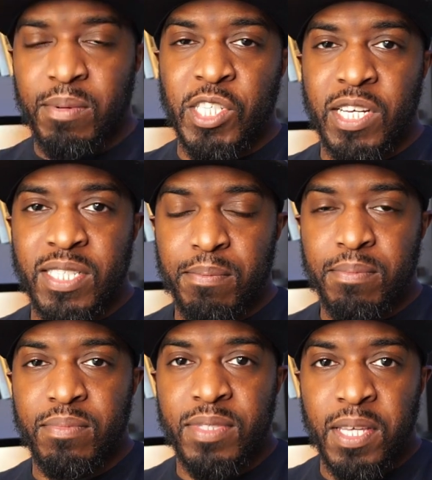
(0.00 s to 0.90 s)
share
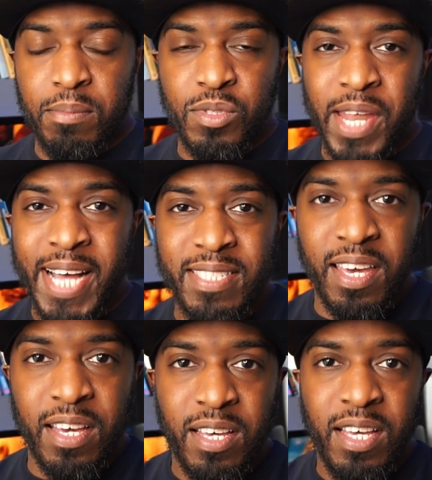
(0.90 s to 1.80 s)
some tips on how to
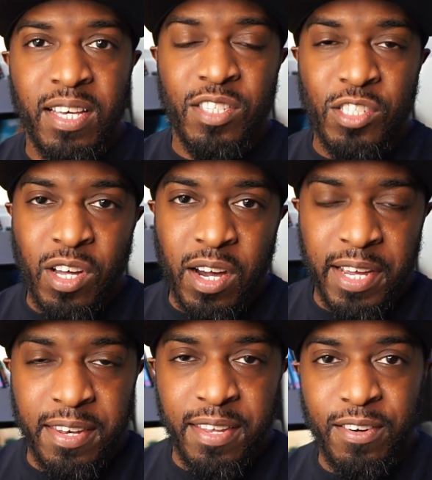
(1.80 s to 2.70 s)
get
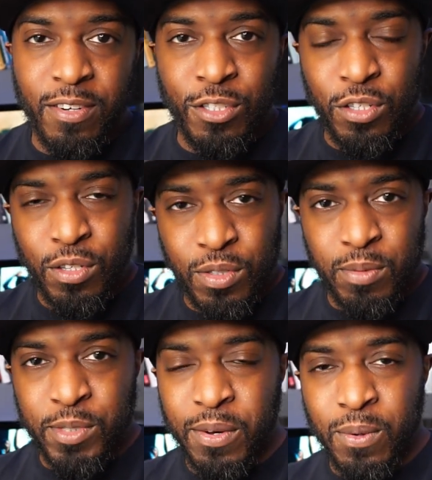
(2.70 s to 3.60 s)
started on your YouTube
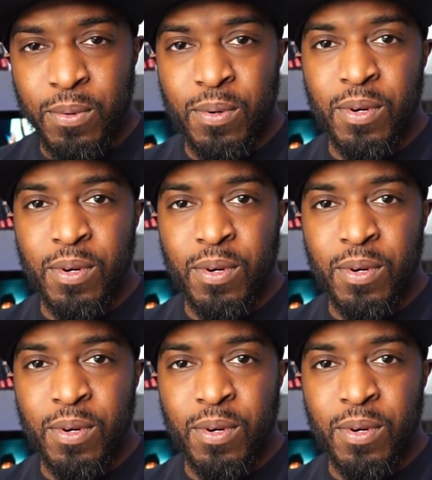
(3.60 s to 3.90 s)
channel